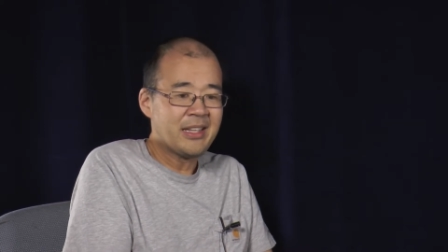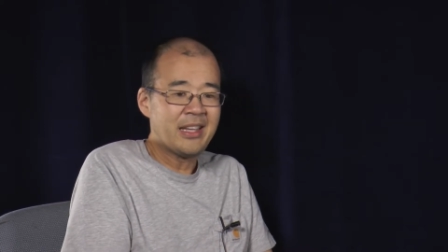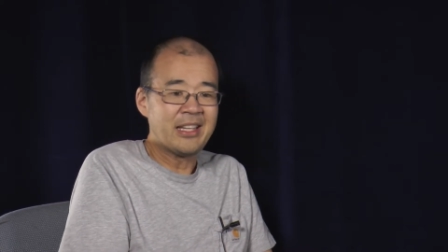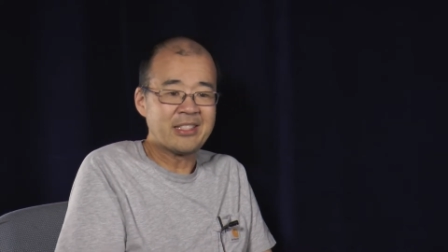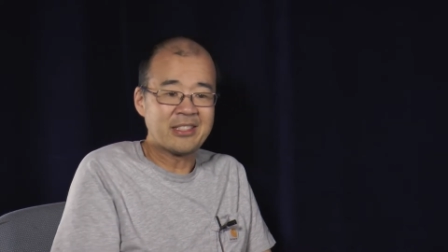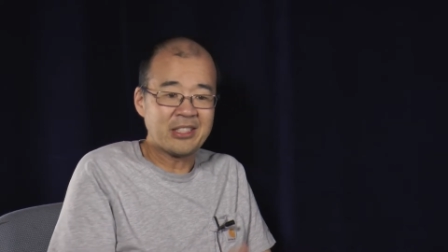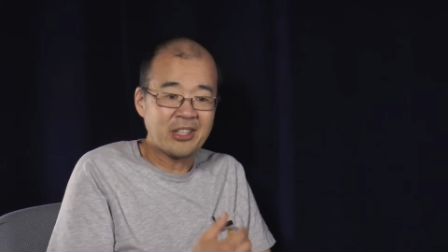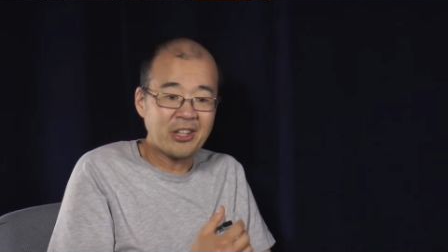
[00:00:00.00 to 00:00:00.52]

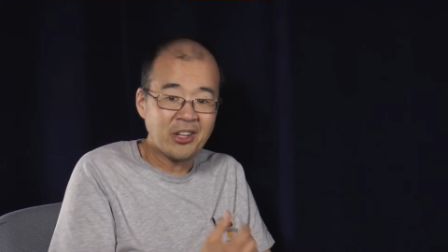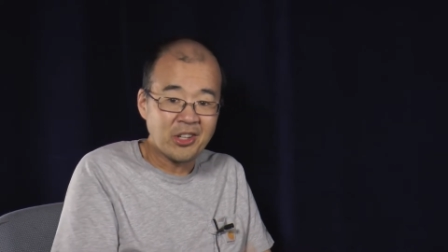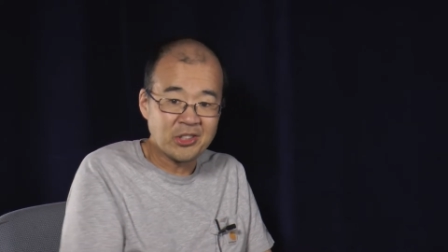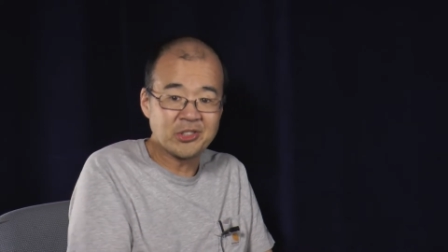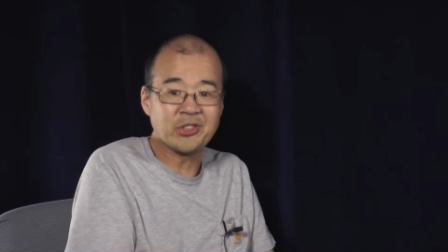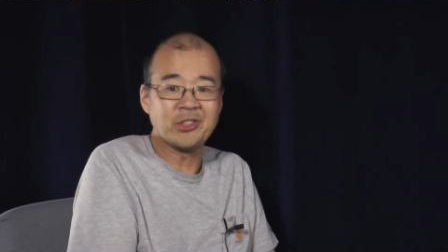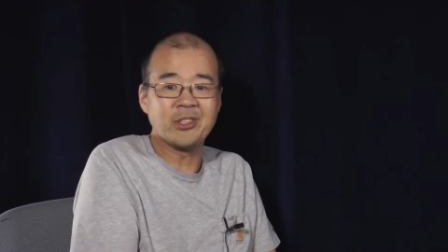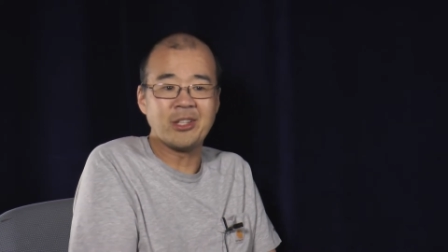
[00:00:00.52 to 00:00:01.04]
It's the
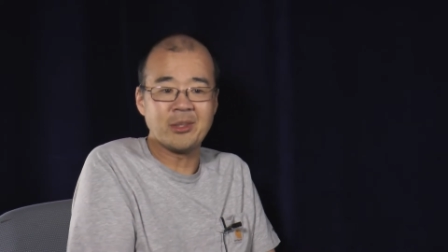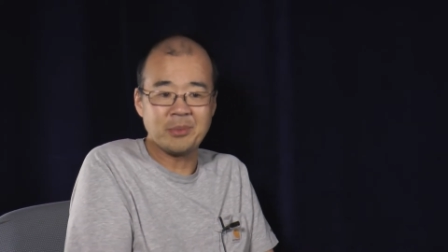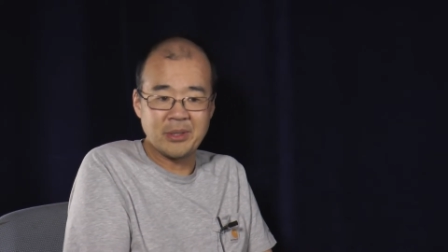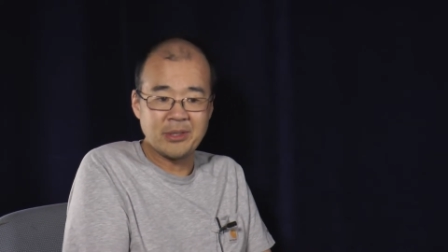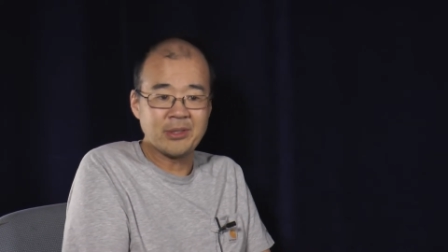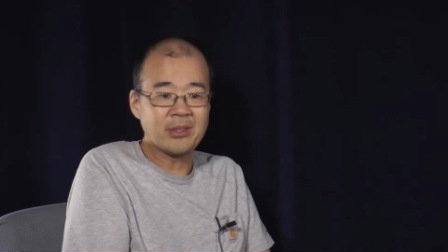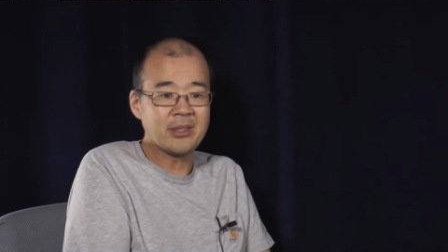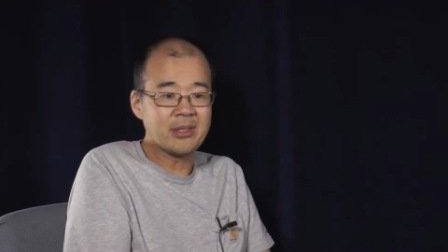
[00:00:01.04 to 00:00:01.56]
cultural
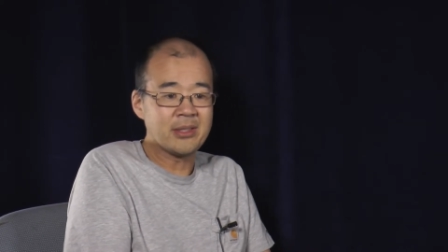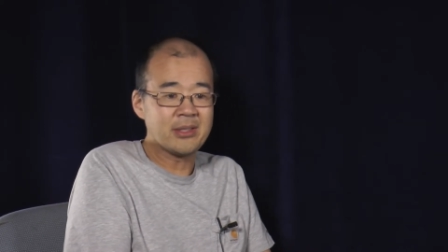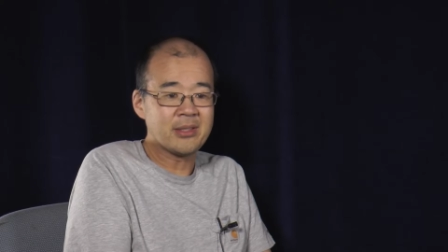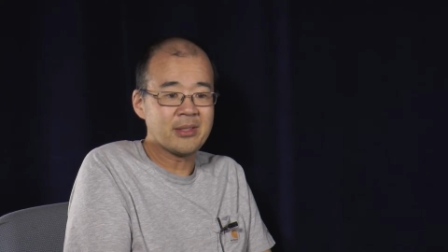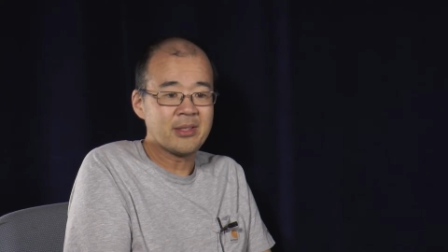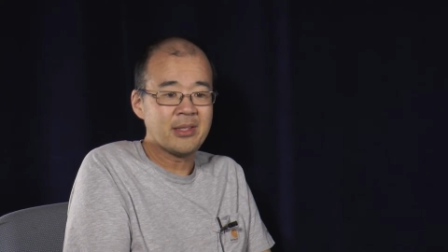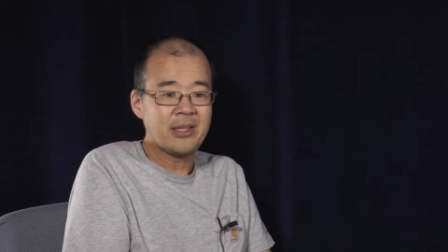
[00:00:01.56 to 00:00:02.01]
opportunities.